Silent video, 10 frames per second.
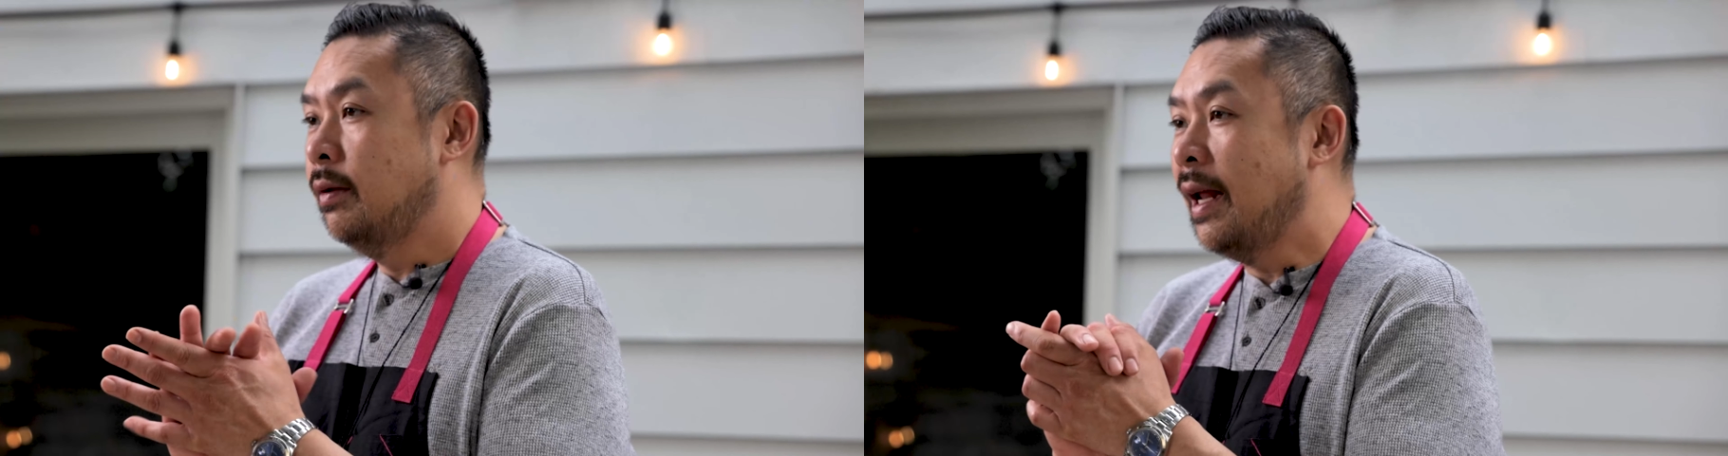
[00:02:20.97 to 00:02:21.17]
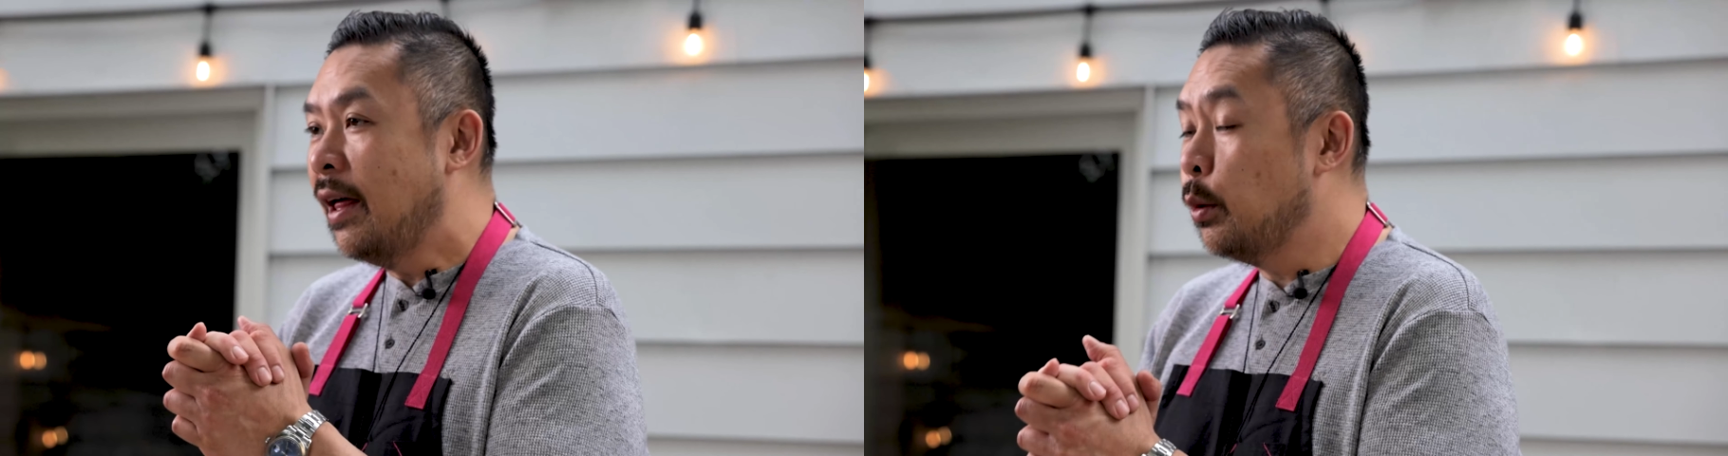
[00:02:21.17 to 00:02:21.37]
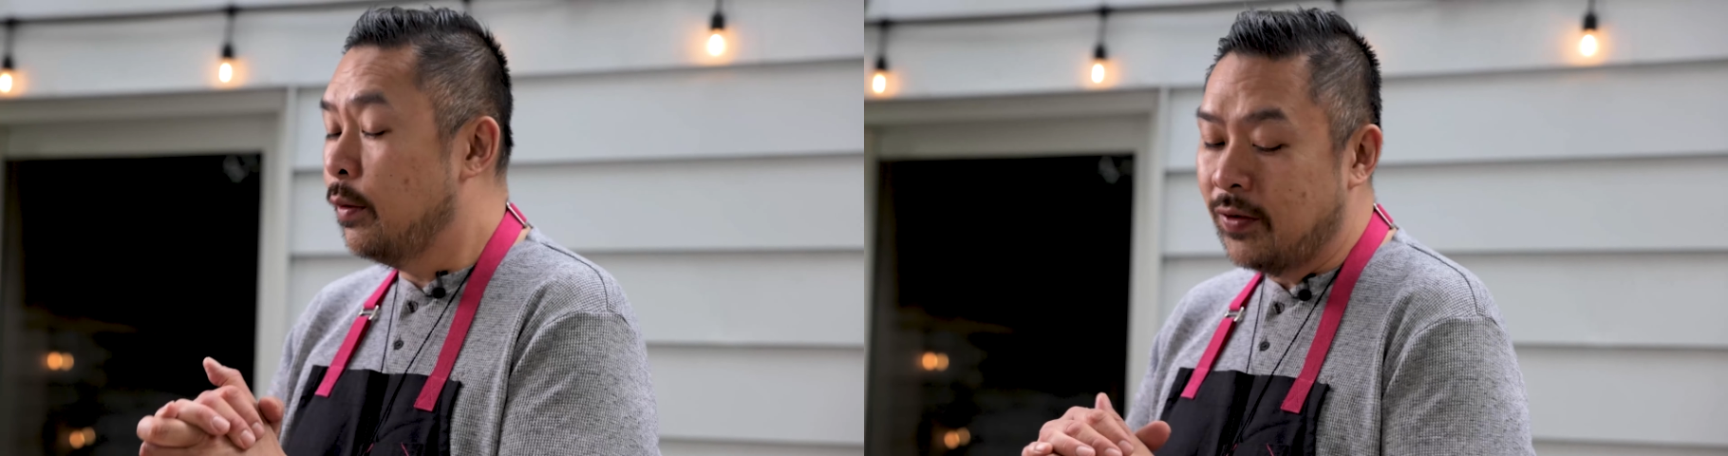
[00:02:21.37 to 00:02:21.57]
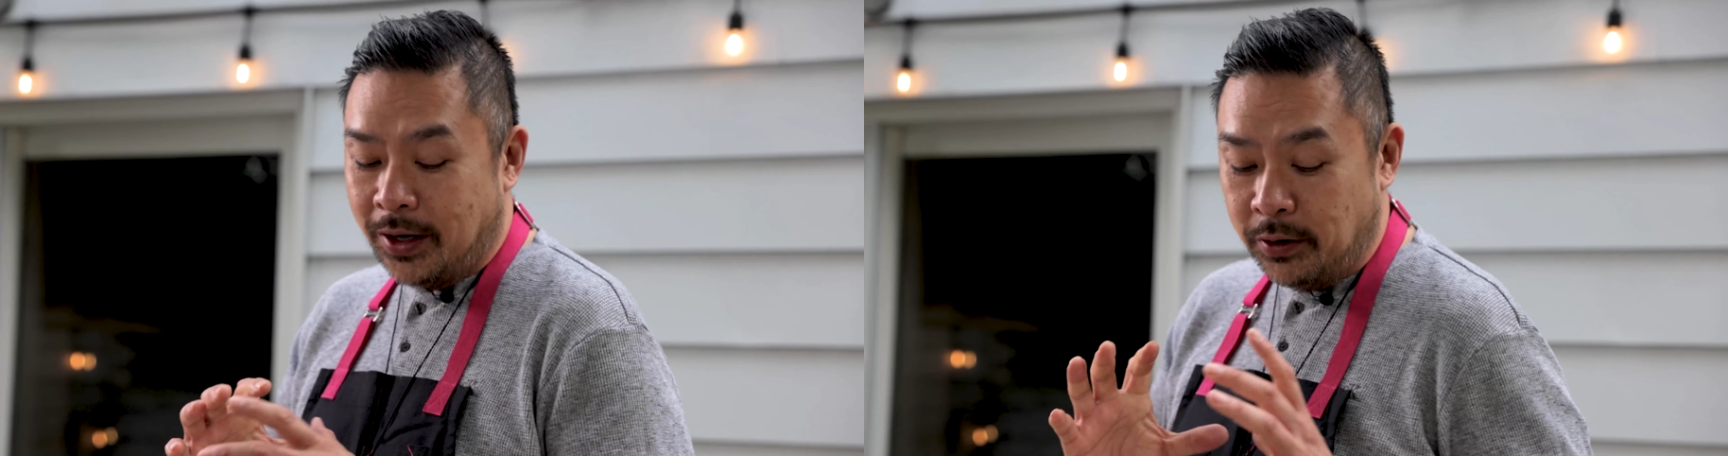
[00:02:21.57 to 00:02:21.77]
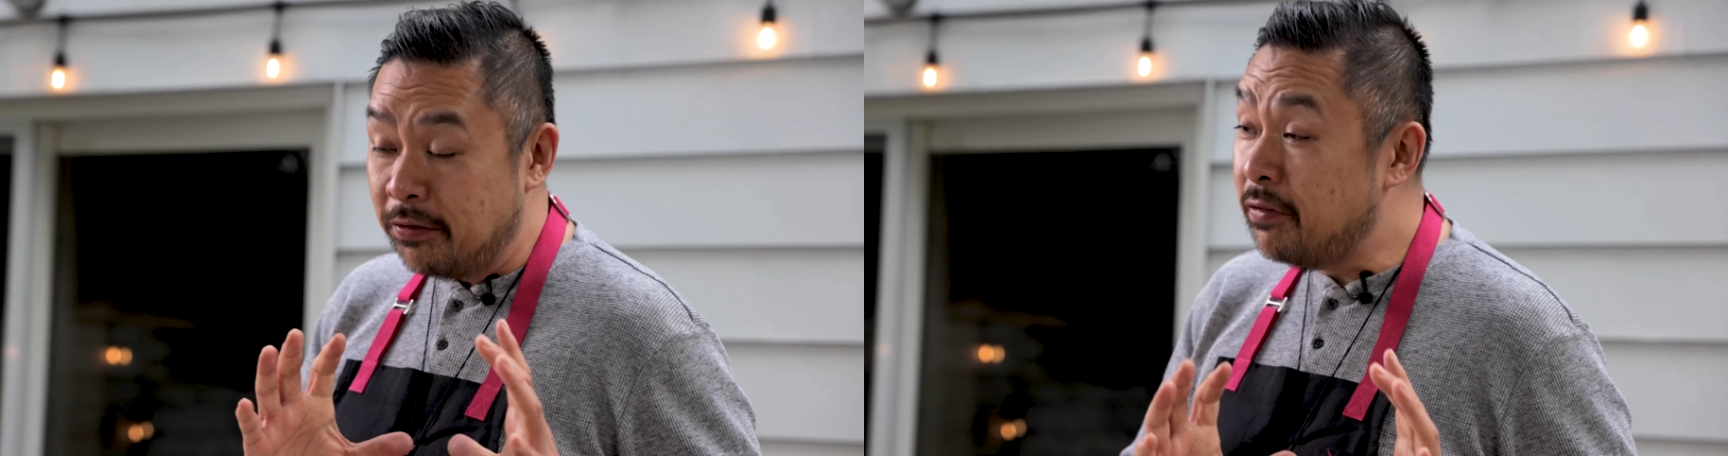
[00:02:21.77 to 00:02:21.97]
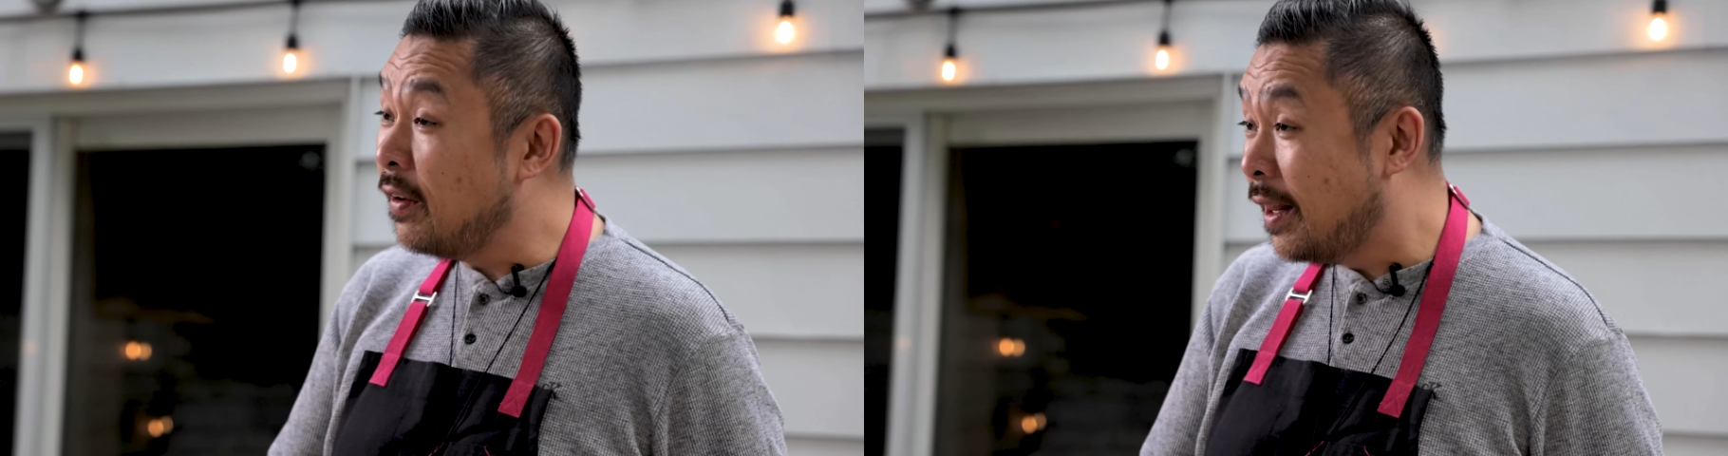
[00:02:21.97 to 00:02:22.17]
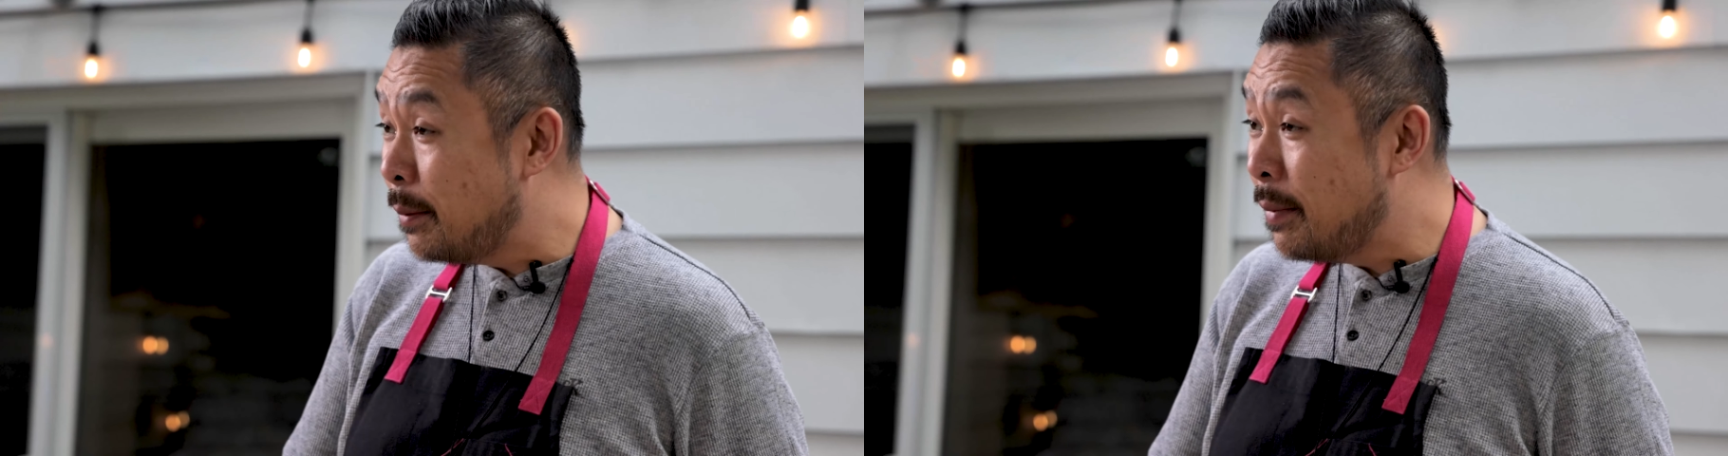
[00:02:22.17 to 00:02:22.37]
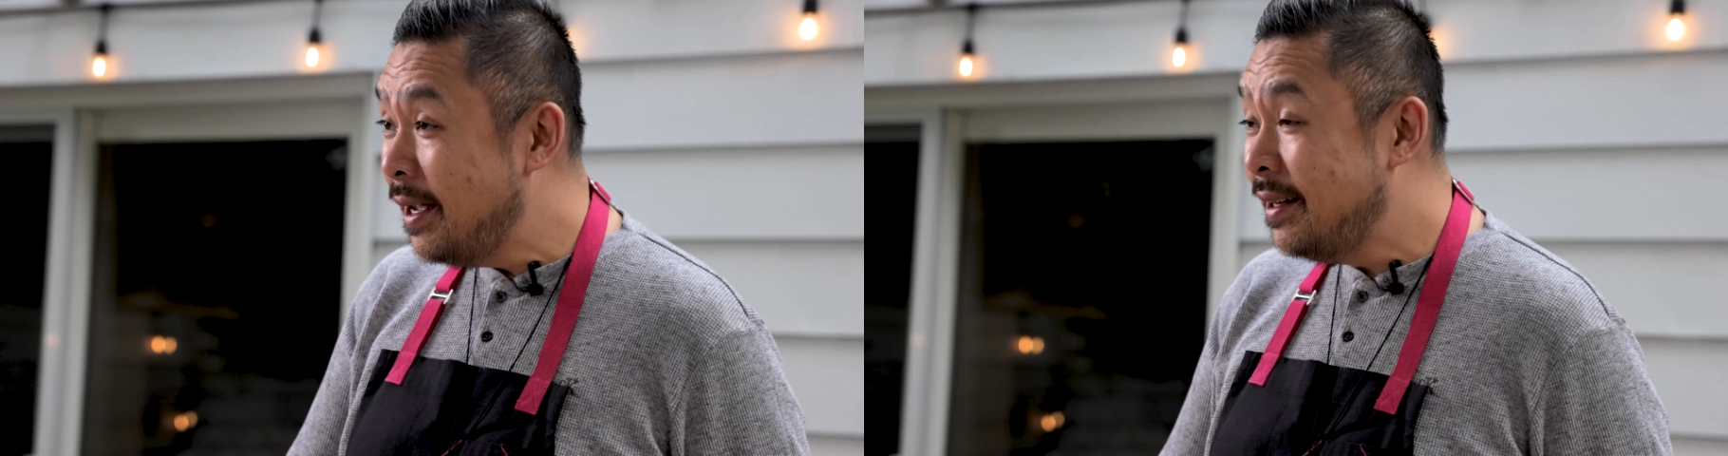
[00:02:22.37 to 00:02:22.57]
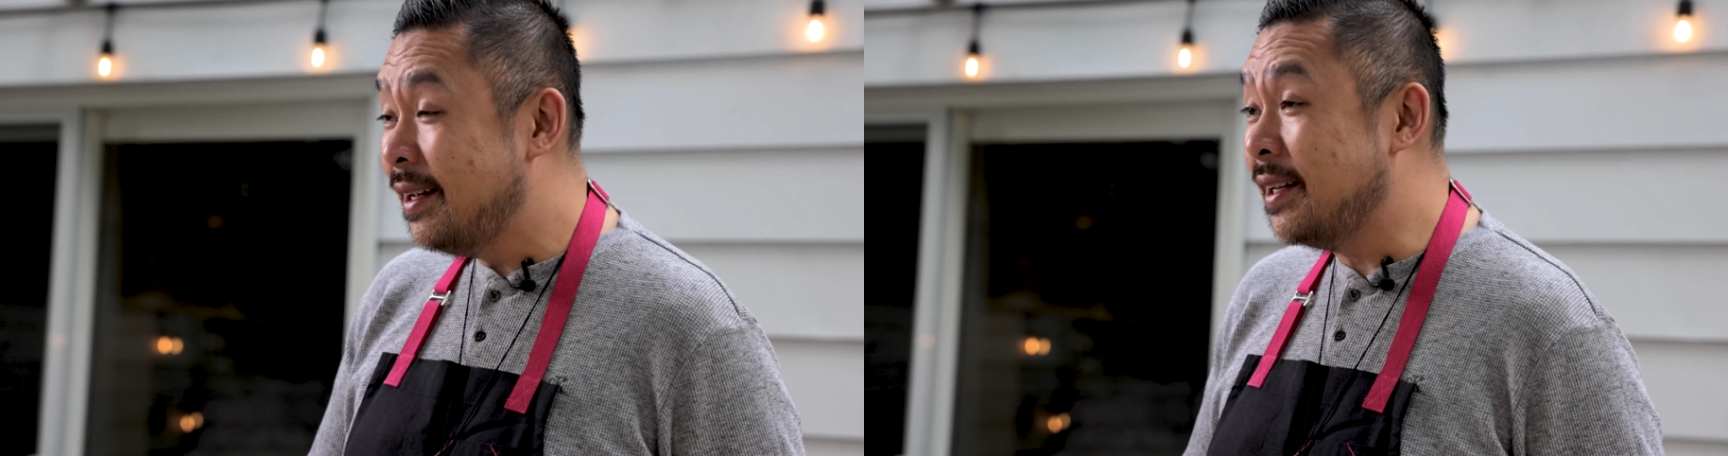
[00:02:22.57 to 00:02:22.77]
Now that we've got our filling made,